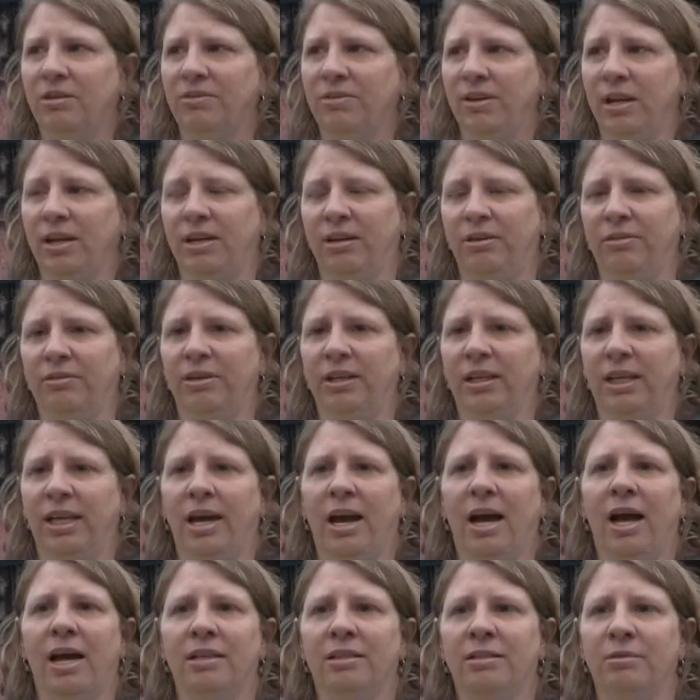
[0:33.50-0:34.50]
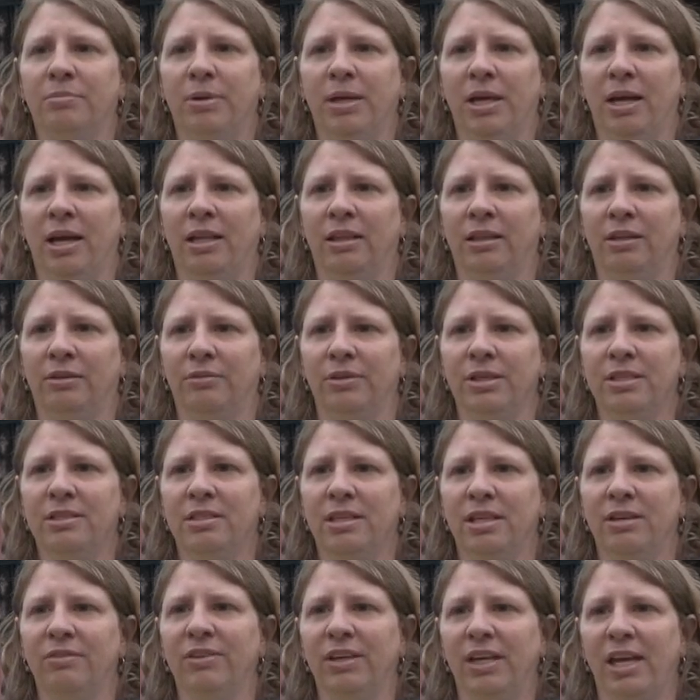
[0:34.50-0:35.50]
found it really odd to be on the
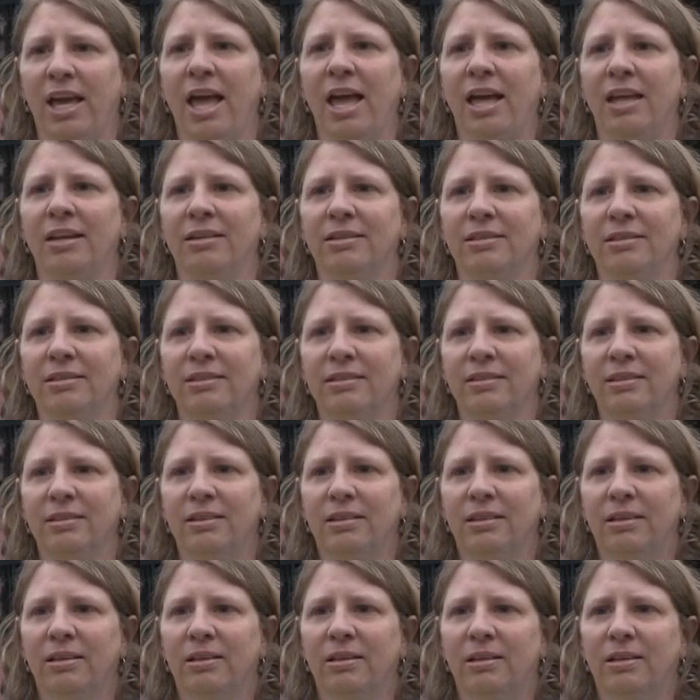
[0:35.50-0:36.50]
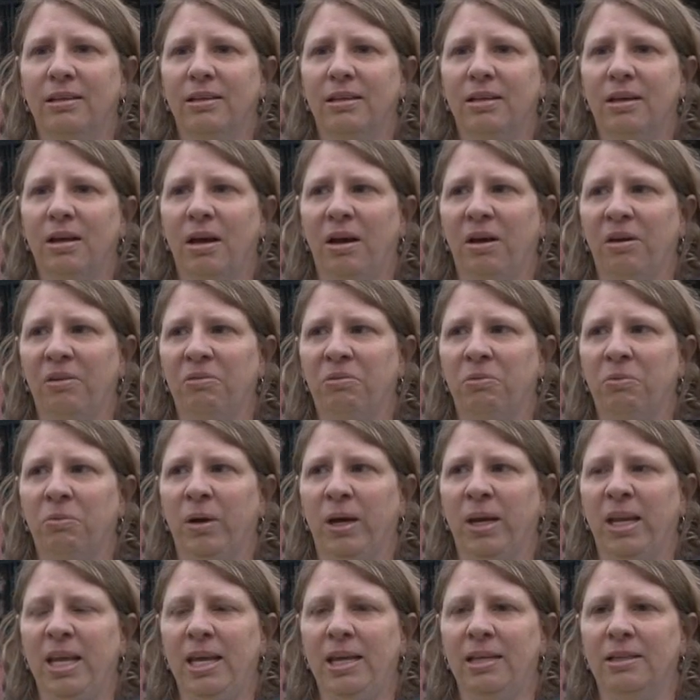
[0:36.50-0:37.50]
receiving end of
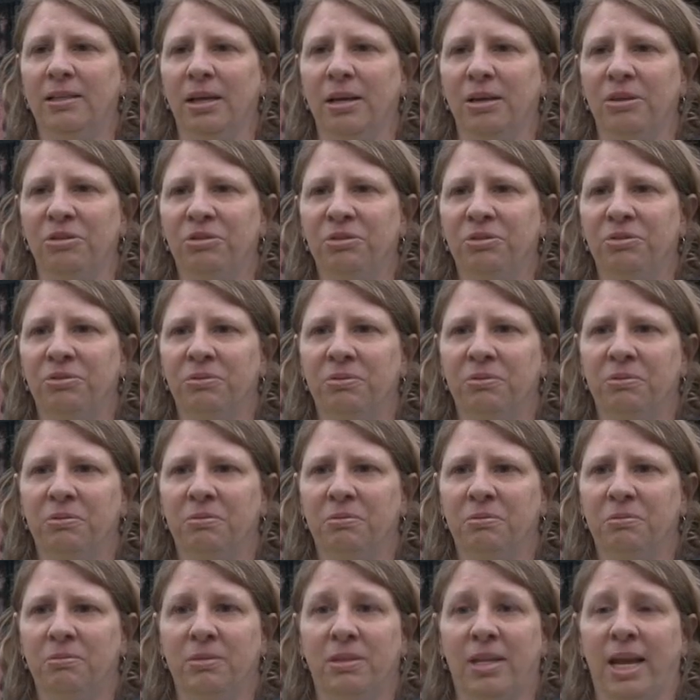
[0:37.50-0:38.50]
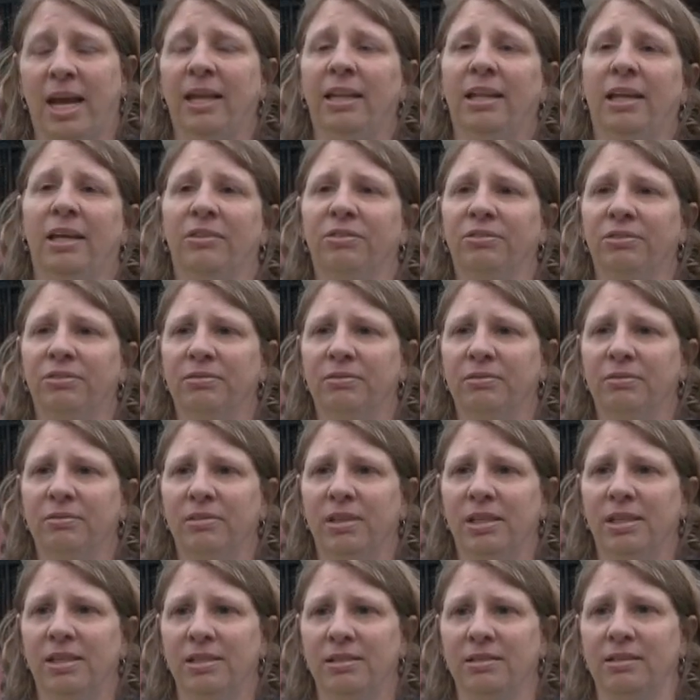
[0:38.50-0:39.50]
what he does daily
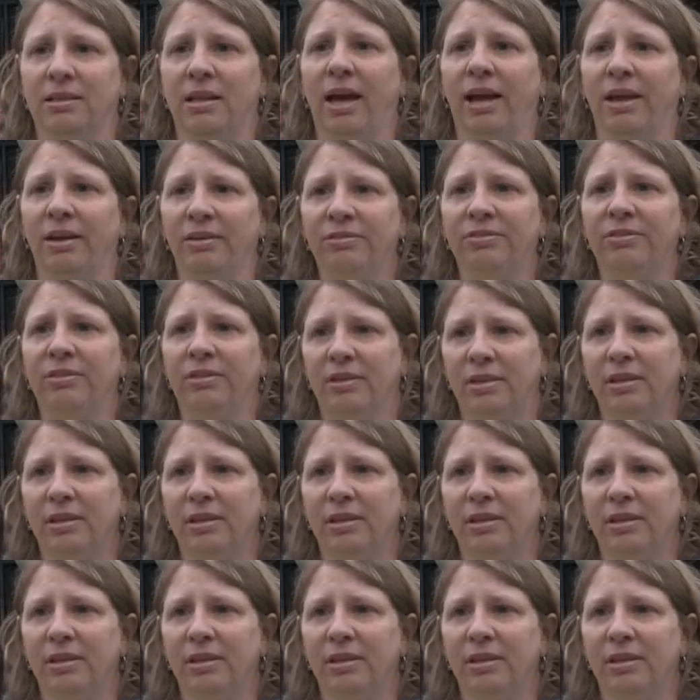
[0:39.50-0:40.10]
in his life.